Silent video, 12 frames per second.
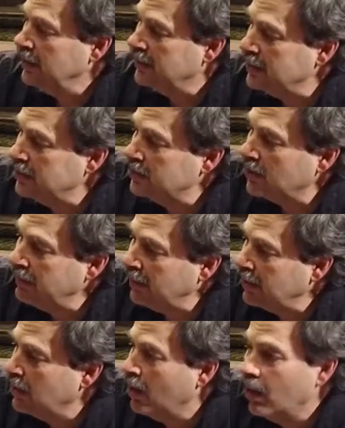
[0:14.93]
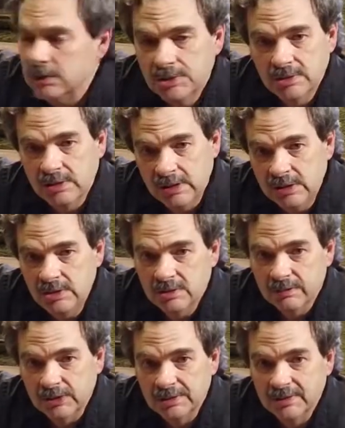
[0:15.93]
This is our main concert
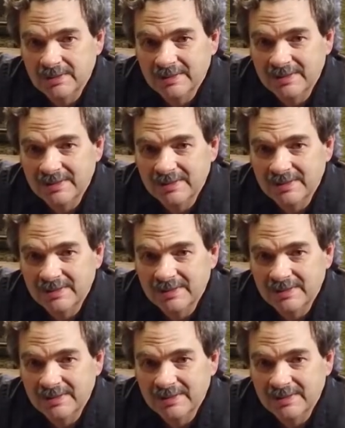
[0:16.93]
instrument